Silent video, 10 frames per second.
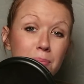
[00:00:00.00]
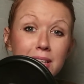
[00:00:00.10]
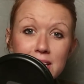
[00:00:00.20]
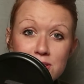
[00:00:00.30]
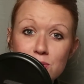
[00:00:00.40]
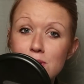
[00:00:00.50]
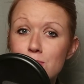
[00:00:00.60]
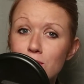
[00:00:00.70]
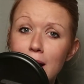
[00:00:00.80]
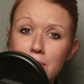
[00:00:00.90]
Please do
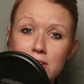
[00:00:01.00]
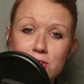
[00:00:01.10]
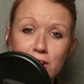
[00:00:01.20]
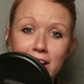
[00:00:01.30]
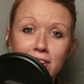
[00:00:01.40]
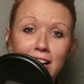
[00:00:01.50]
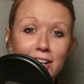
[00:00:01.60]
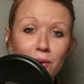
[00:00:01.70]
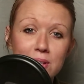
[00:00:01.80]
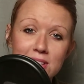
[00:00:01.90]
subscribe to this channel. I
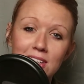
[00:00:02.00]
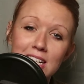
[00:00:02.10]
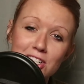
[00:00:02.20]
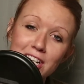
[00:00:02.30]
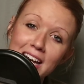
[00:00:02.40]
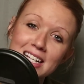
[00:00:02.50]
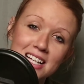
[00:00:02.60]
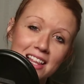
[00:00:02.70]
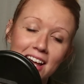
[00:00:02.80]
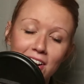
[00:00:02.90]
know it's cliche to
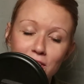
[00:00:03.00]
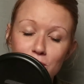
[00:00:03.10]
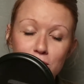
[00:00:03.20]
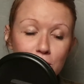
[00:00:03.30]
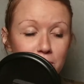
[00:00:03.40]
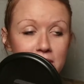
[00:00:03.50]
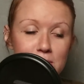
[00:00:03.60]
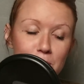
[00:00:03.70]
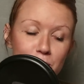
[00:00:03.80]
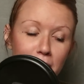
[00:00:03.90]
say that on YouTube. Please
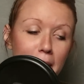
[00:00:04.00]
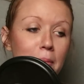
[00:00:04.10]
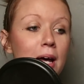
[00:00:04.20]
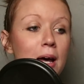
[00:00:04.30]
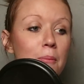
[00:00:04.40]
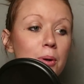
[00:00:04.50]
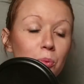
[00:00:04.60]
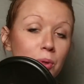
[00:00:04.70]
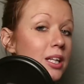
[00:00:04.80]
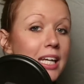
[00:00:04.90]
subscribe. But
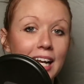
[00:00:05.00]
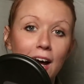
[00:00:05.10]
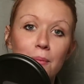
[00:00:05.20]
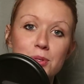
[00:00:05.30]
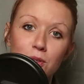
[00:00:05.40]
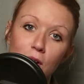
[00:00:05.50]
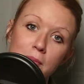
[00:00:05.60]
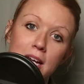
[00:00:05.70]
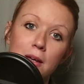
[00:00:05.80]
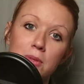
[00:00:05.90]
really, it helps grow
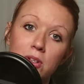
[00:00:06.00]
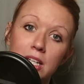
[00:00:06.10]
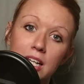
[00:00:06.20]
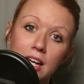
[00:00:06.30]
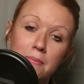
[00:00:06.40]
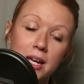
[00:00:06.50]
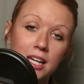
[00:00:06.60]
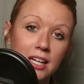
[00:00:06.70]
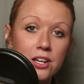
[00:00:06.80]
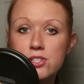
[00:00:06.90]
my community and make
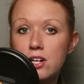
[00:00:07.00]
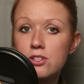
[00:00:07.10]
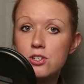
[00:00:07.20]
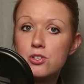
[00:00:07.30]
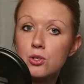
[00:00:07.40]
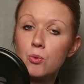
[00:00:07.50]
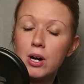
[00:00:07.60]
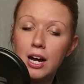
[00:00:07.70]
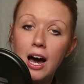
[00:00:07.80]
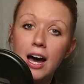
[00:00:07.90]
it easier to do
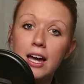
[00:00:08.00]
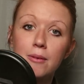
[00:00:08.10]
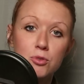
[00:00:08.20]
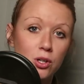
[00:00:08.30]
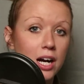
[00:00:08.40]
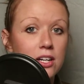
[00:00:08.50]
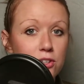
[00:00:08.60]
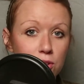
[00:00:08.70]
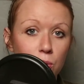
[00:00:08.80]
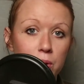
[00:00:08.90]
what I am trying to
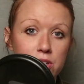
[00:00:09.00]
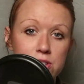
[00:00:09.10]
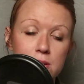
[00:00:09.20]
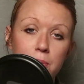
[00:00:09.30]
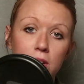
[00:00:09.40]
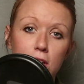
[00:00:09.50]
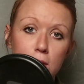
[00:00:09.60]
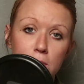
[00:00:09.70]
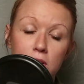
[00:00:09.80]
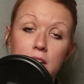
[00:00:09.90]
do, which is to build a
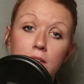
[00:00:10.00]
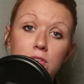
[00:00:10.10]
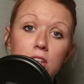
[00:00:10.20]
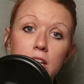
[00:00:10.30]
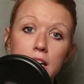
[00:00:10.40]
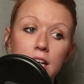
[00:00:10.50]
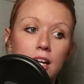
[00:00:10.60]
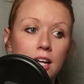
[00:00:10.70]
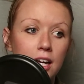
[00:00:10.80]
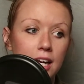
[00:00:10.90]
community of learning
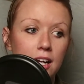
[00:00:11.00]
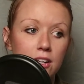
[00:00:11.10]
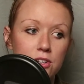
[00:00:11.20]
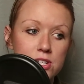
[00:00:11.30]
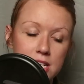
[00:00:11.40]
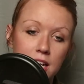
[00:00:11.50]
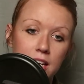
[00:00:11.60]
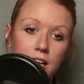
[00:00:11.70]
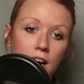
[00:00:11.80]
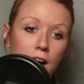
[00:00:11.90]
and
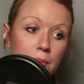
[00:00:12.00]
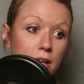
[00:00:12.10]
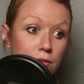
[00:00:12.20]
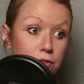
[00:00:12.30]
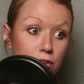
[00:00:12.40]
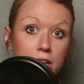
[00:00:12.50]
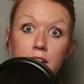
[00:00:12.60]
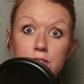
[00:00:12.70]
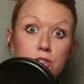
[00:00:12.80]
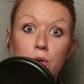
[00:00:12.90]
understanding and
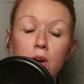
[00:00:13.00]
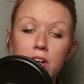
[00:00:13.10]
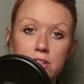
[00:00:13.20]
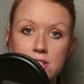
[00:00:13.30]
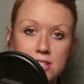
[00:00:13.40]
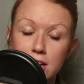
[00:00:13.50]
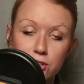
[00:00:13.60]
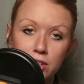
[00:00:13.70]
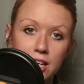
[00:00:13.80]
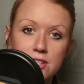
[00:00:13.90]
free tutorials,
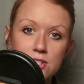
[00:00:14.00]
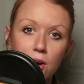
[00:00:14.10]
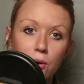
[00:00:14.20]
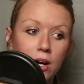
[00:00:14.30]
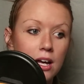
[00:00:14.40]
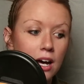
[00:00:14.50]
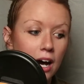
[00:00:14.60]
essentially. So